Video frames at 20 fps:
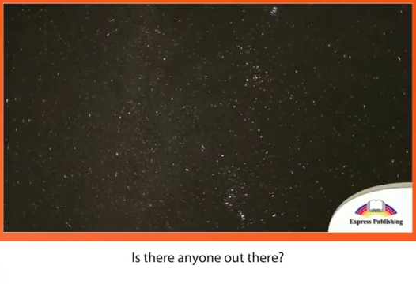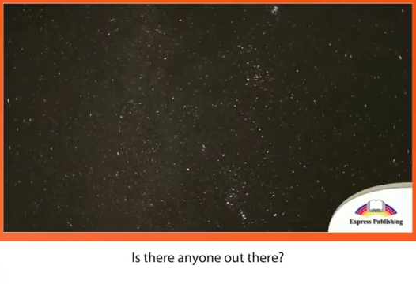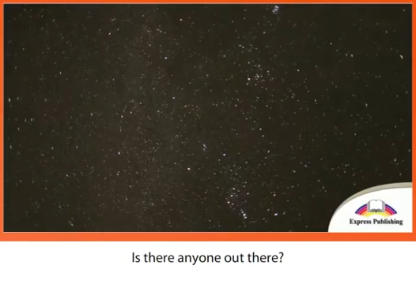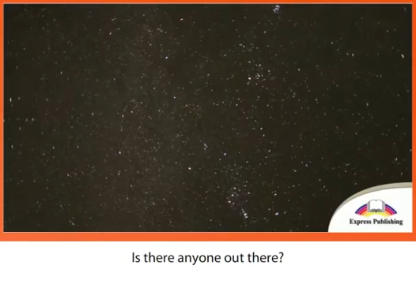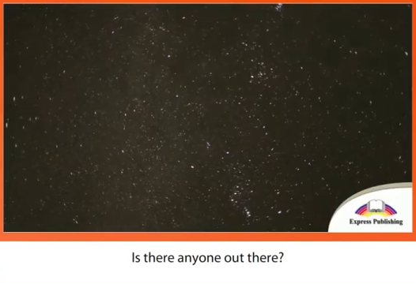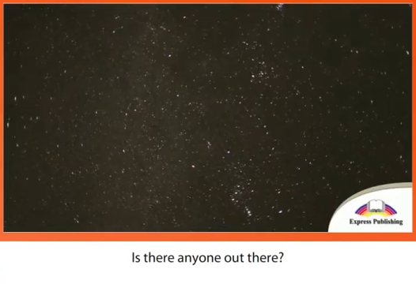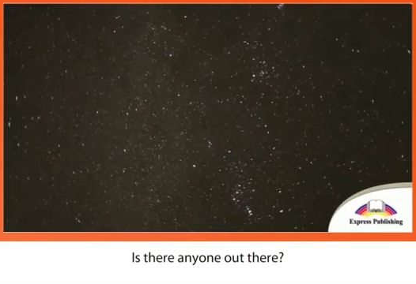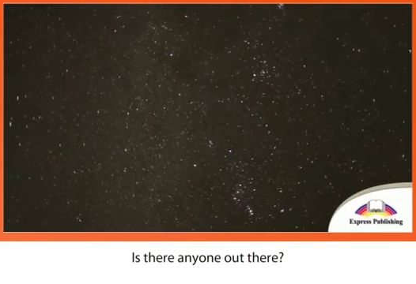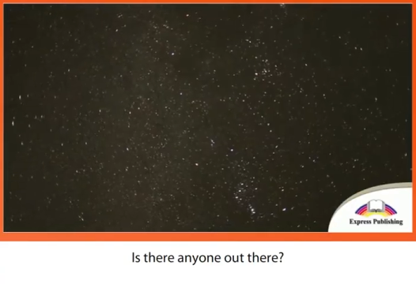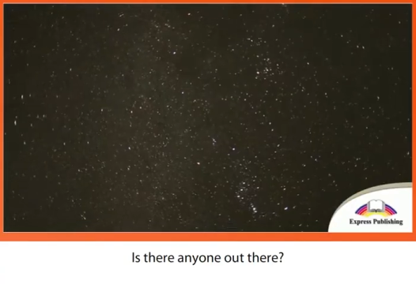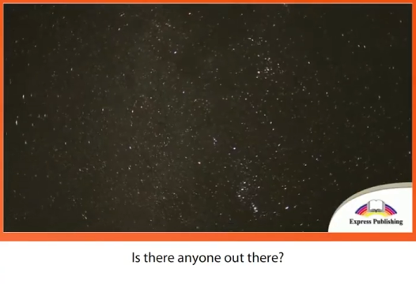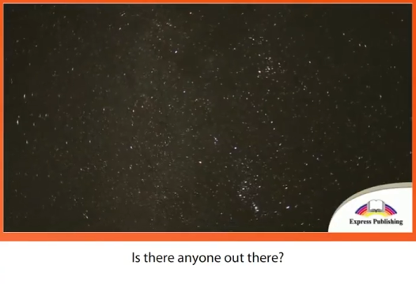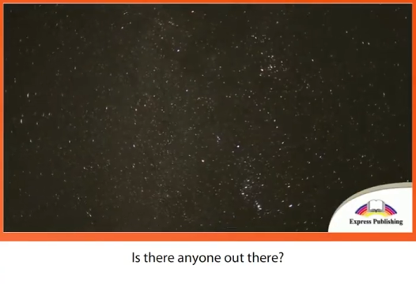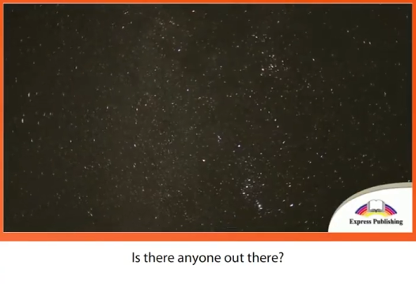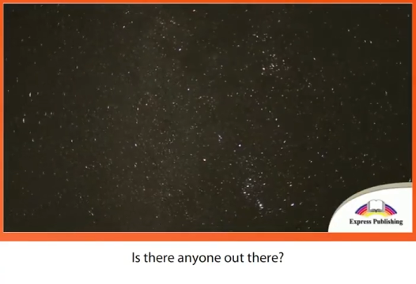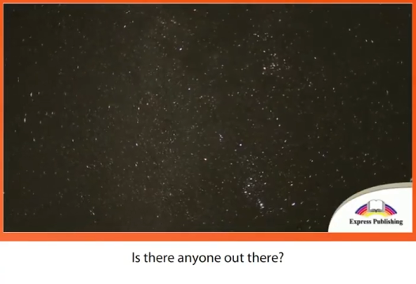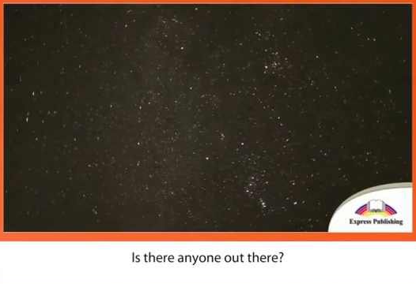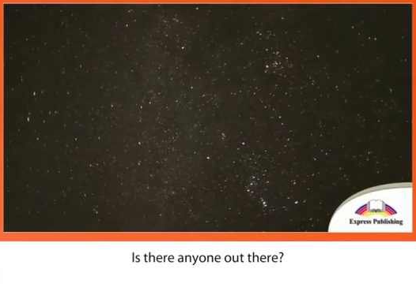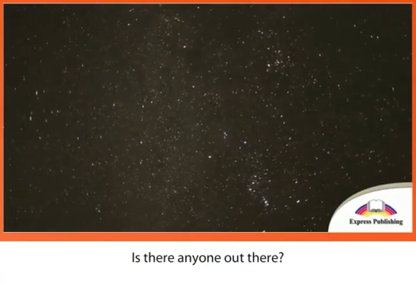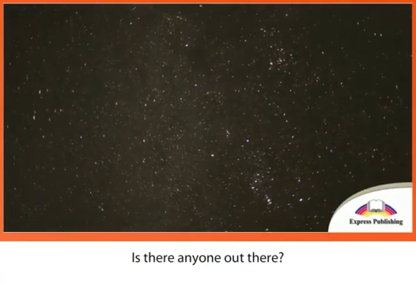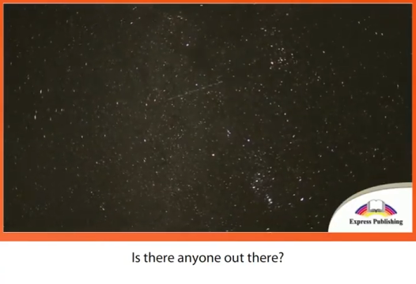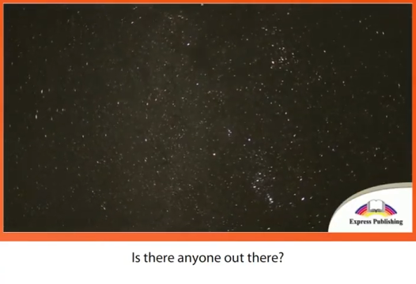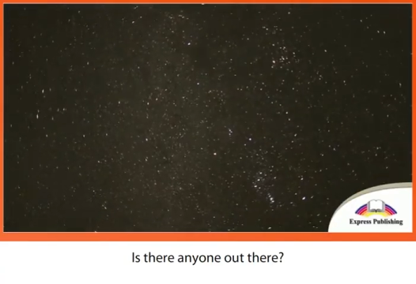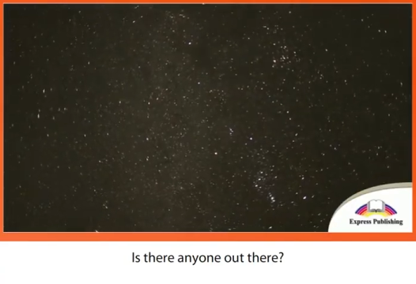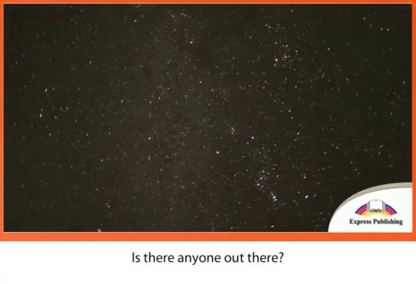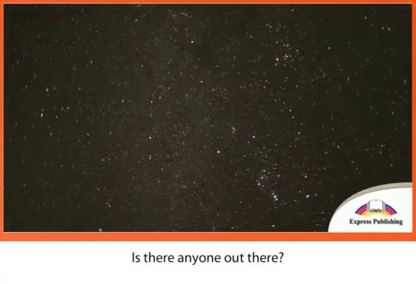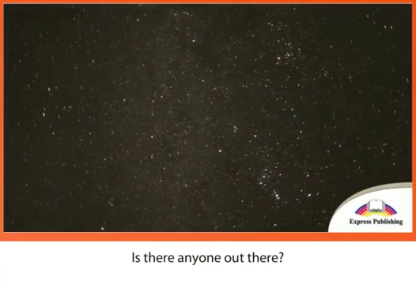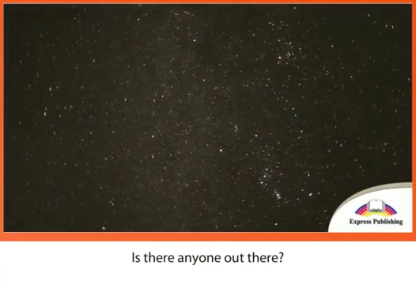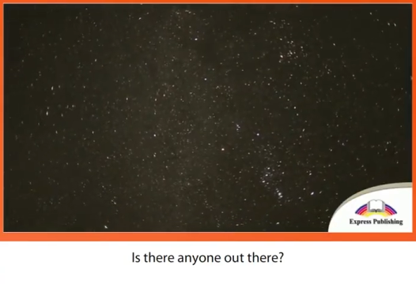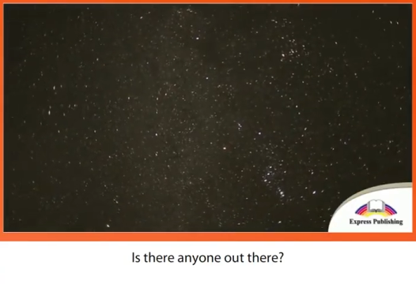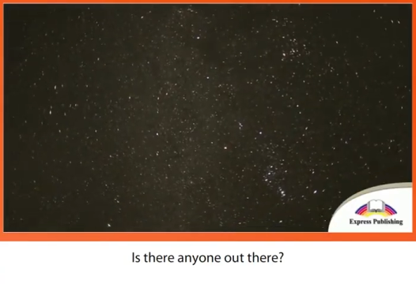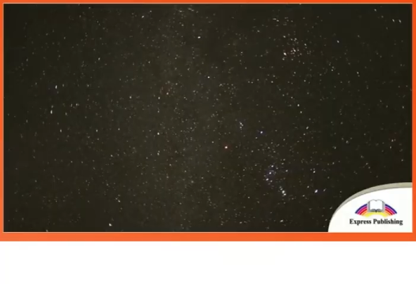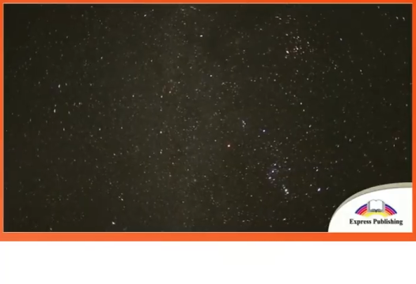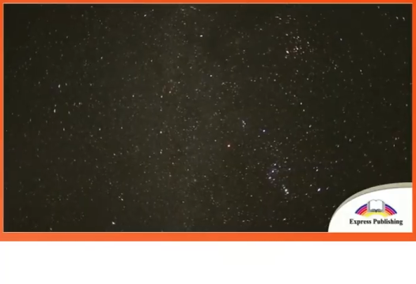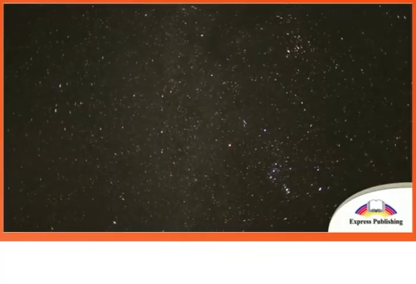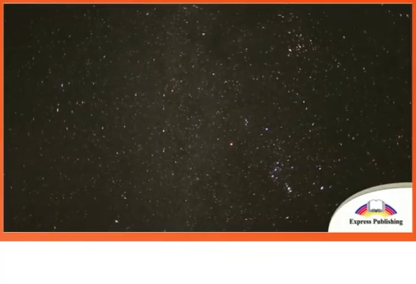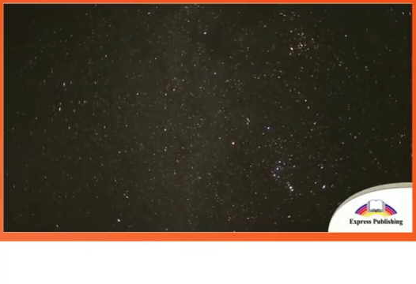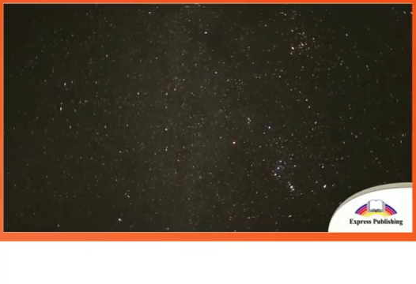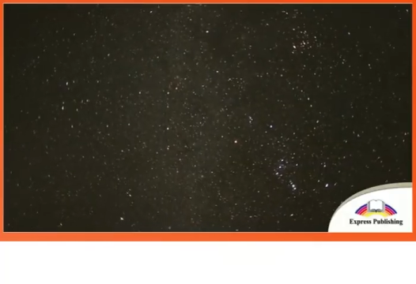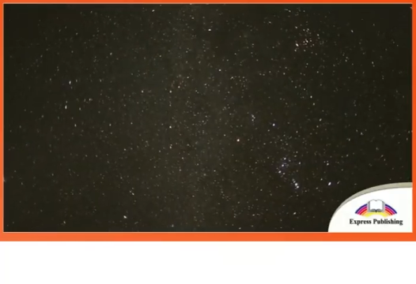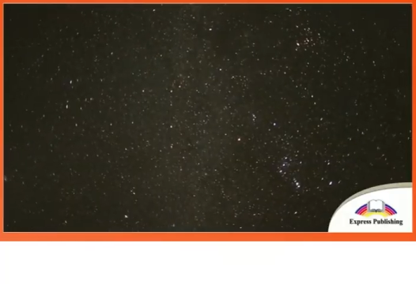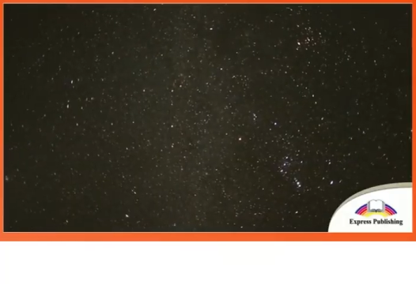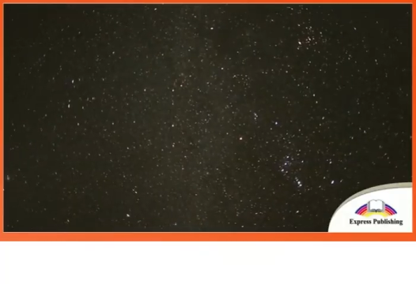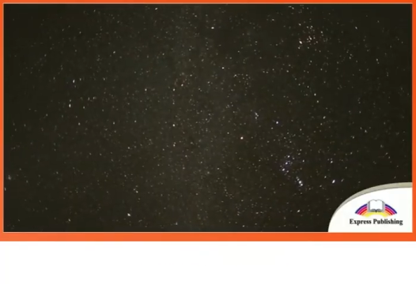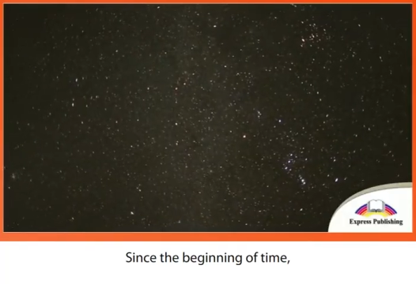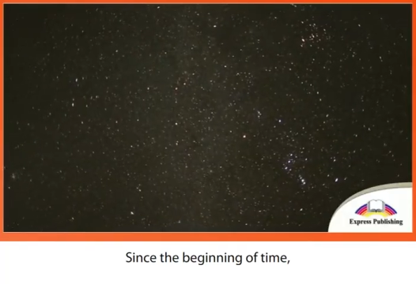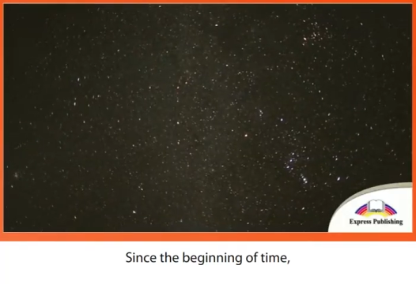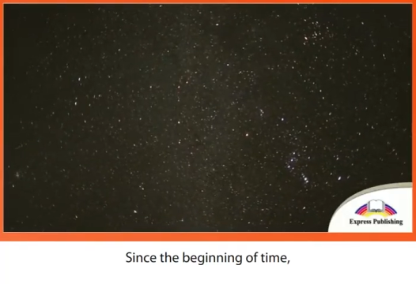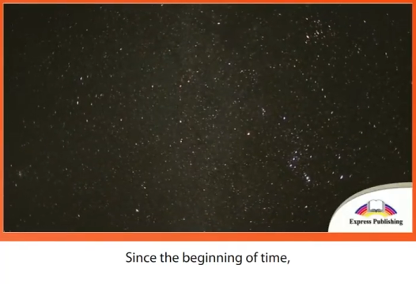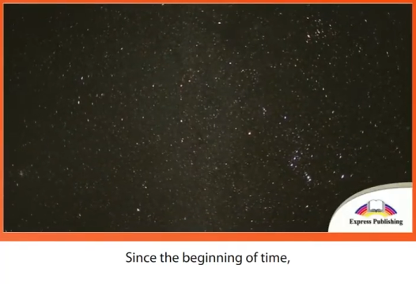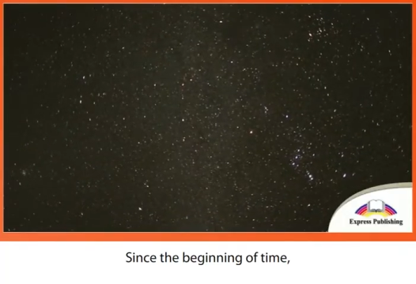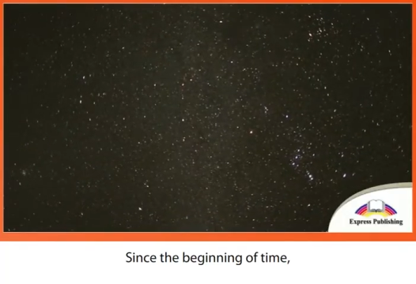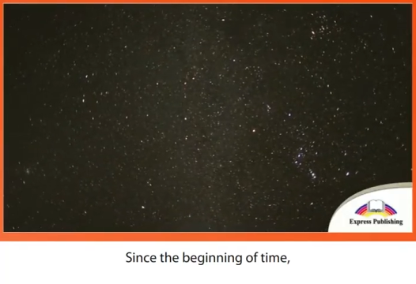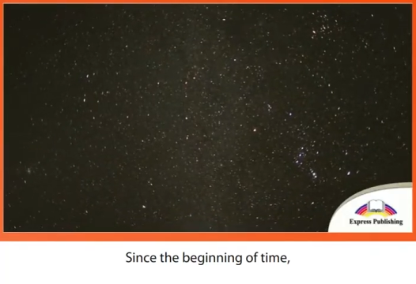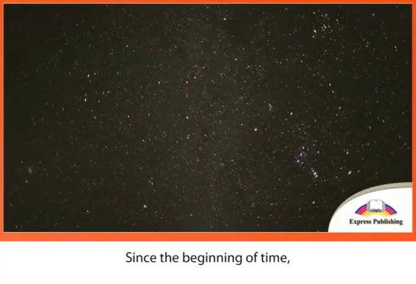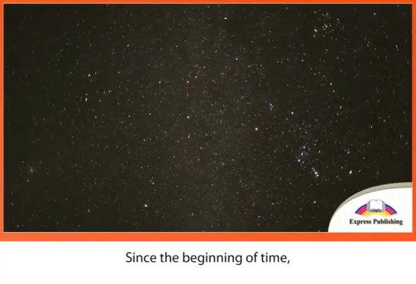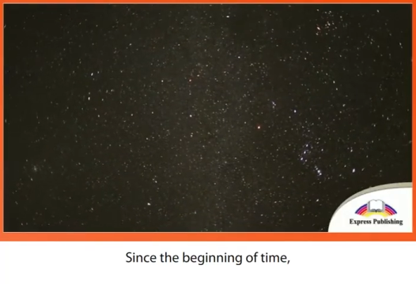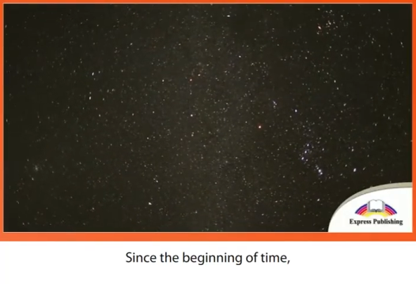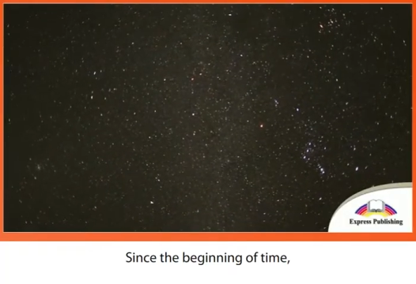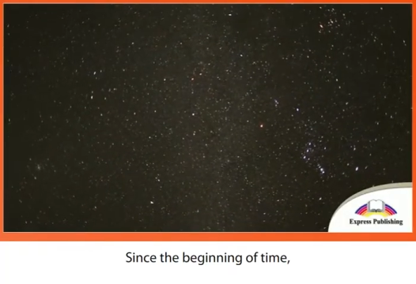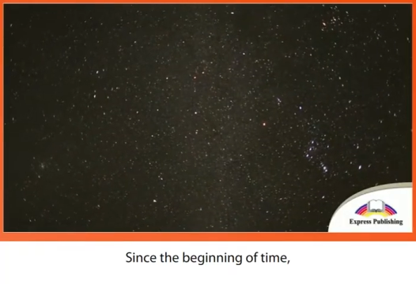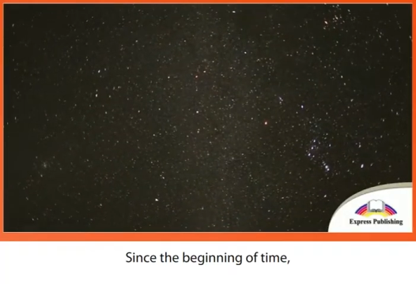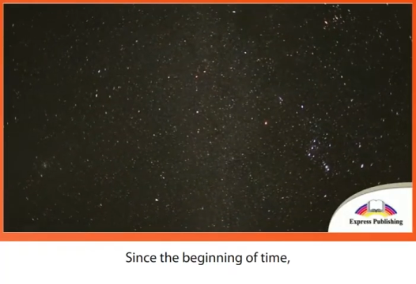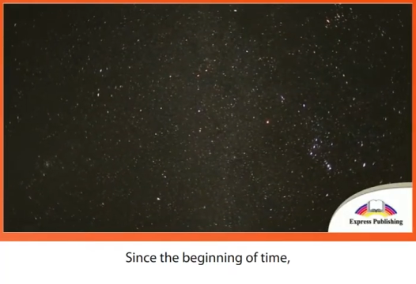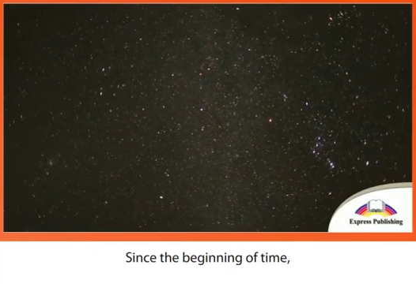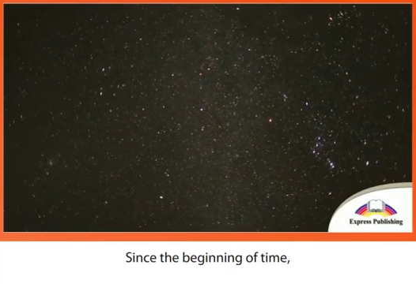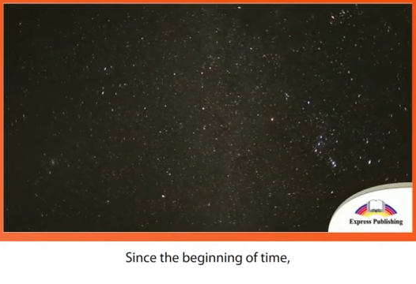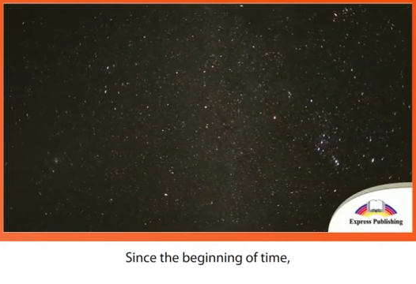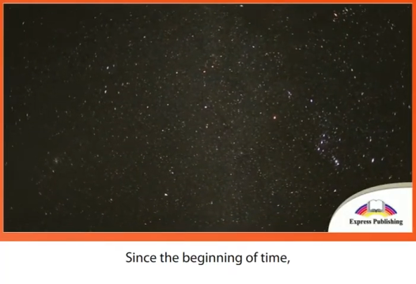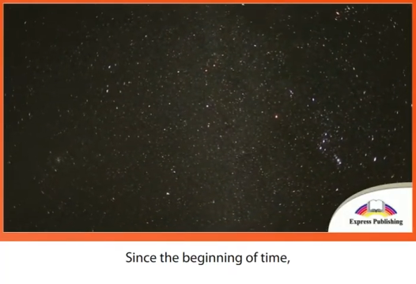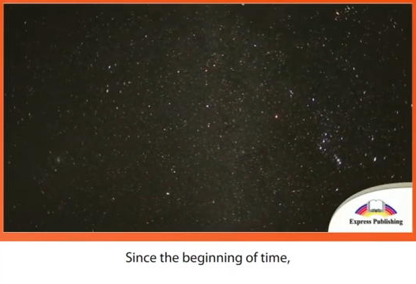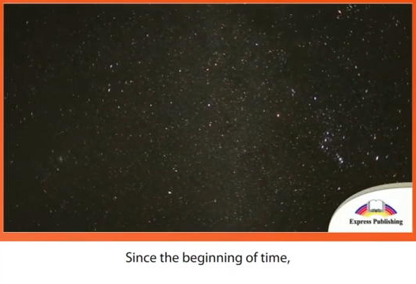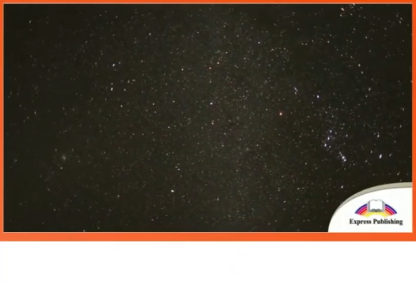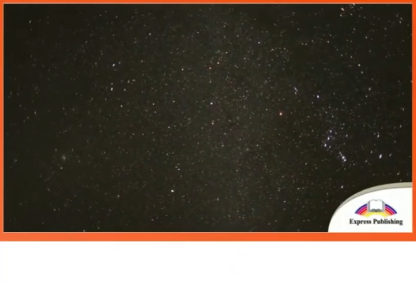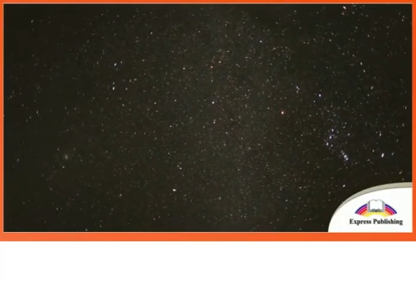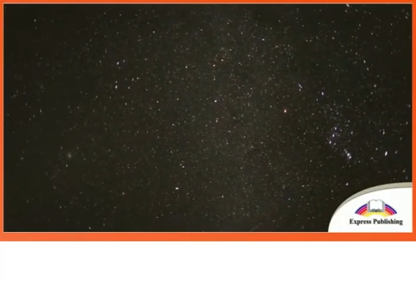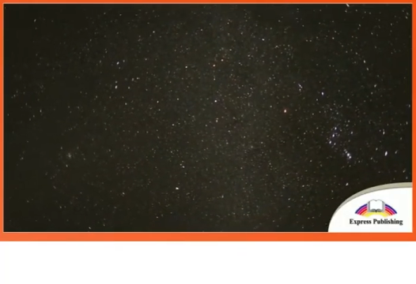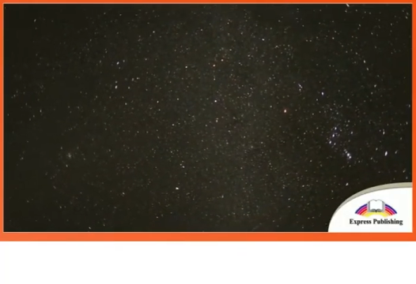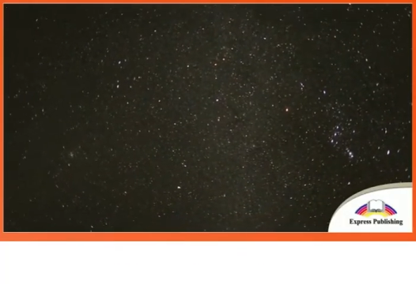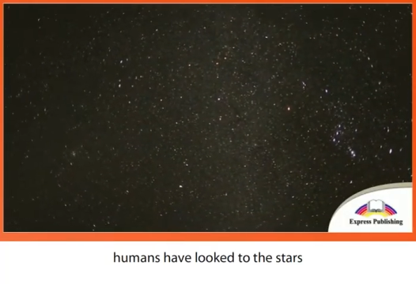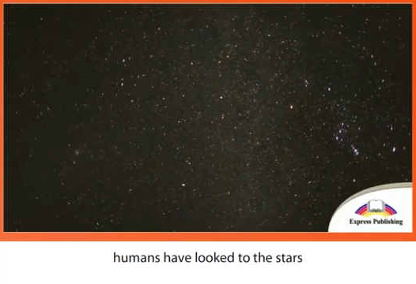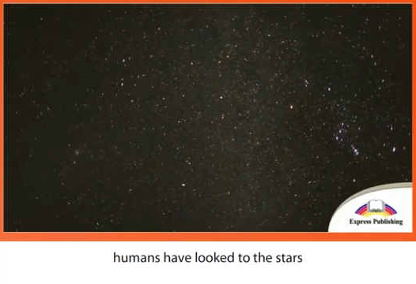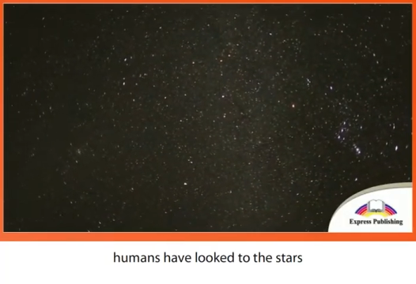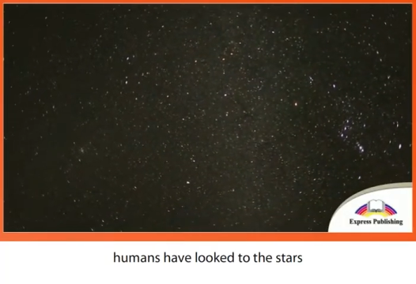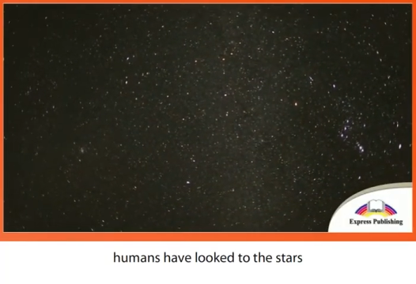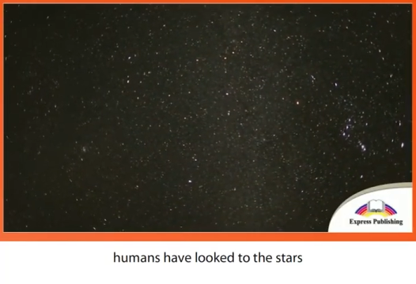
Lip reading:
(no speaker visible)